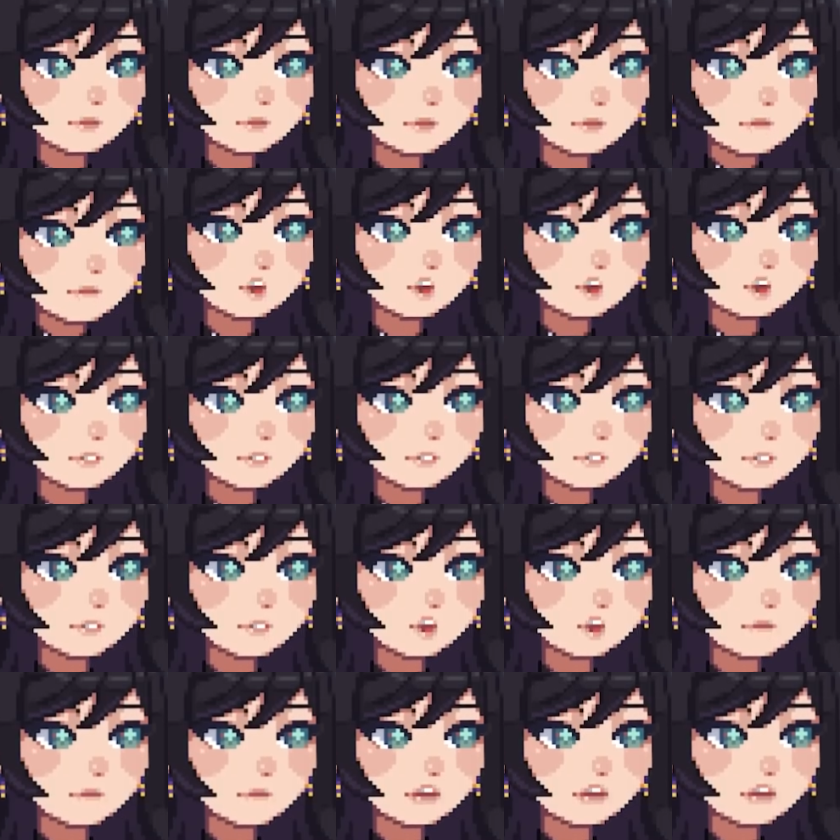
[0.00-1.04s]
So it's just a
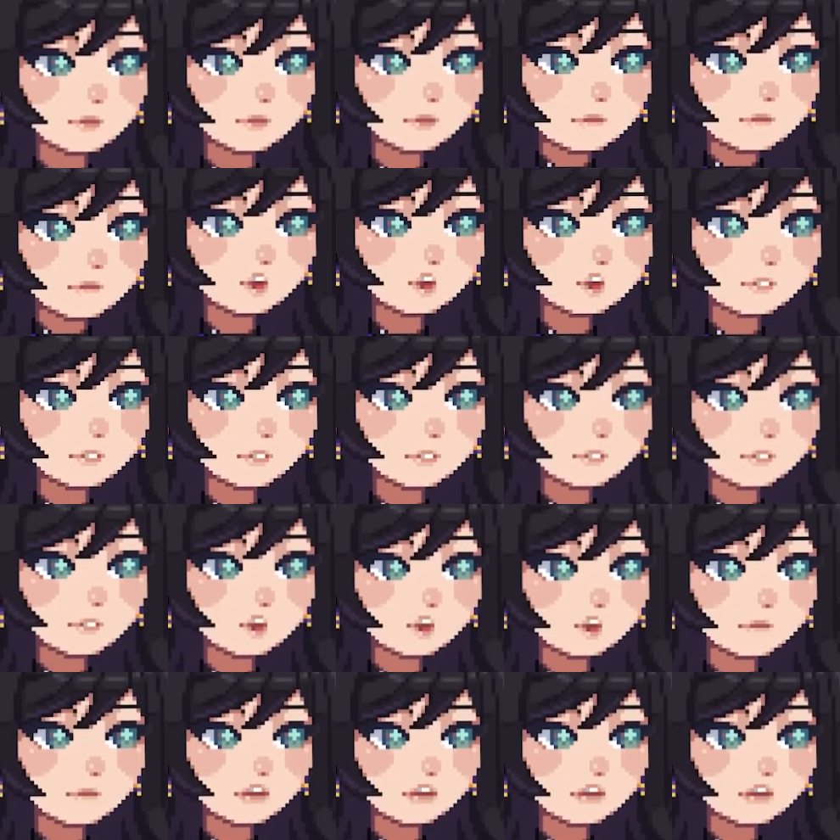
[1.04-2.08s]
pretty nice
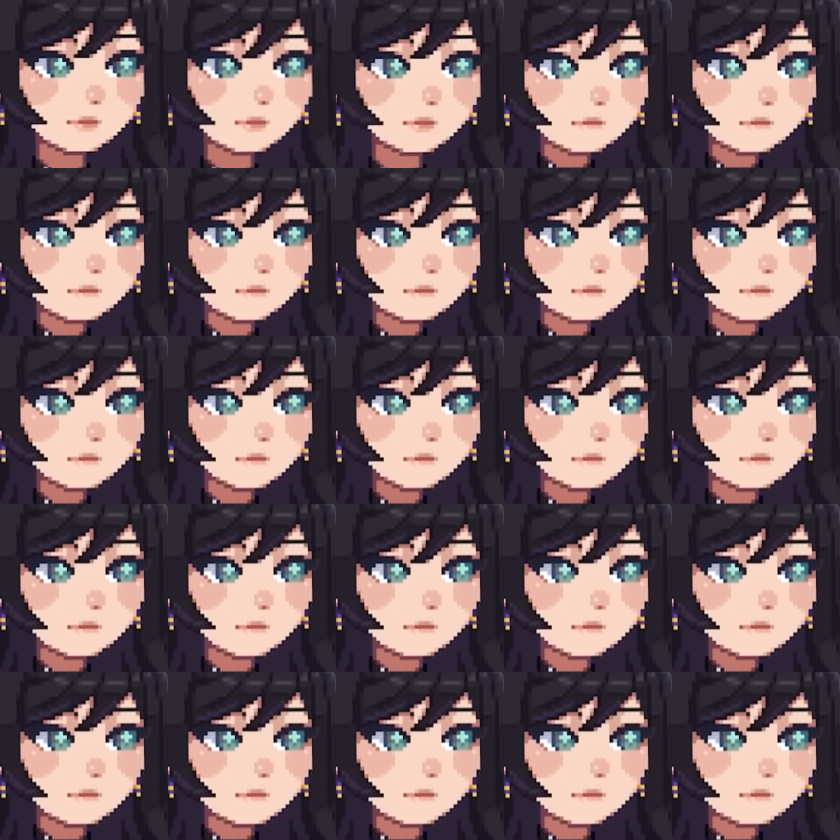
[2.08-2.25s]
combination.